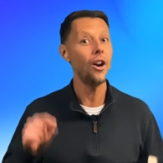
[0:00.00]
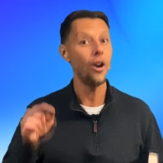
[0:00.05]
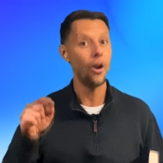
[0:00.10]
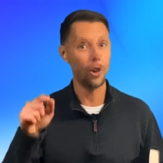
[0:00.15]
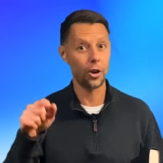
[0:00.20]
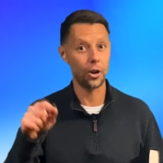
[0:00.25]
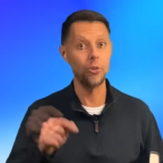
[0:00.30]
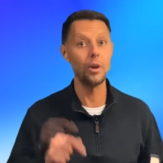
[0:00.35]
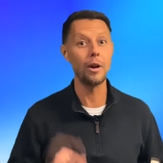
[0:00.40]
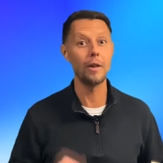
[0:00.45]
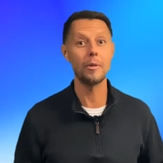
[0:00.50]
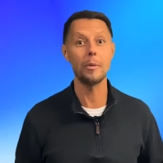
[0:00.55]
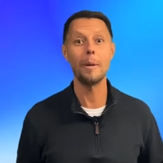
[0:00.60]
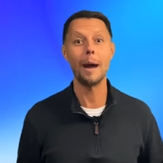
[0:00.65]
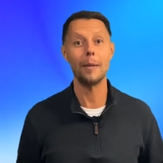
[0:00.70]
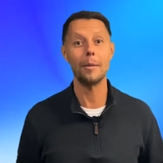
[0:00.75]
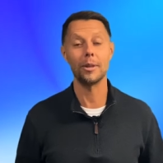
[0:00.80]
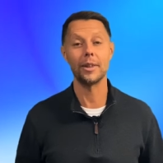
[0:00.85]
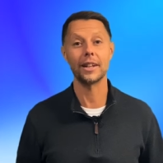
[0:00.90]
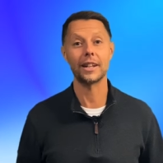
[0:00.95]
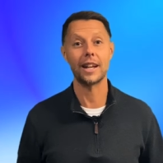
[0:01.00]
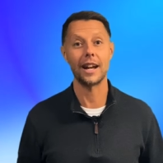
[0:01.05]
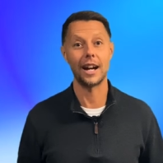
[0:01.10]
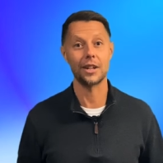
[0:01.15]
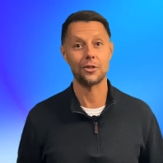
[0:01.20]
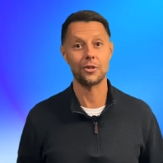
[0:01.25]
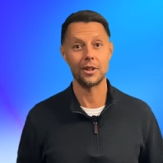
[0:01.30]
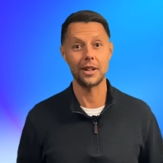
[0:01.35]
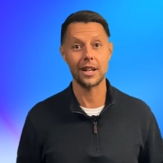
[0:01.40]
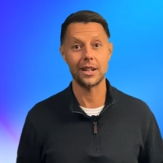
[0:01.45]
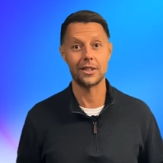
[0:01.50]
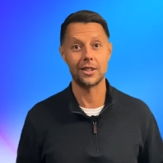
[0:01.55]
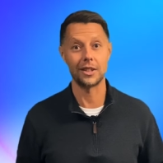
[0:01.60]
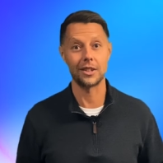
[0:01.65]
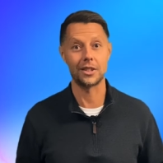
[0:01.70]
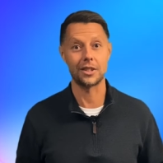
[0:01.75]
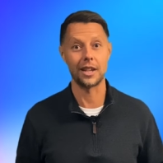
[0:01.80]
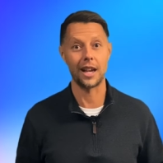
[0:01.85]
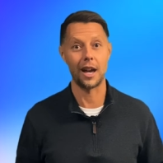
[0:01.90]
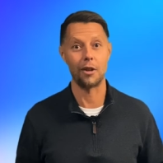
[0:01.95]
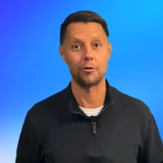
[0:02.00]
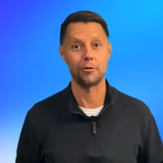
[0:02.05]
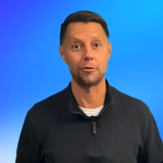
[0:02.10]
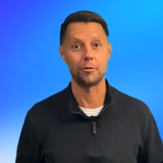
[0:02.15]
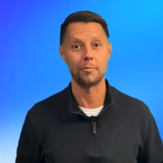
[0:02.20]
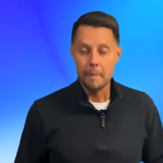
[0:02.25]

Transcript: or you have a Bible that contradicts itself.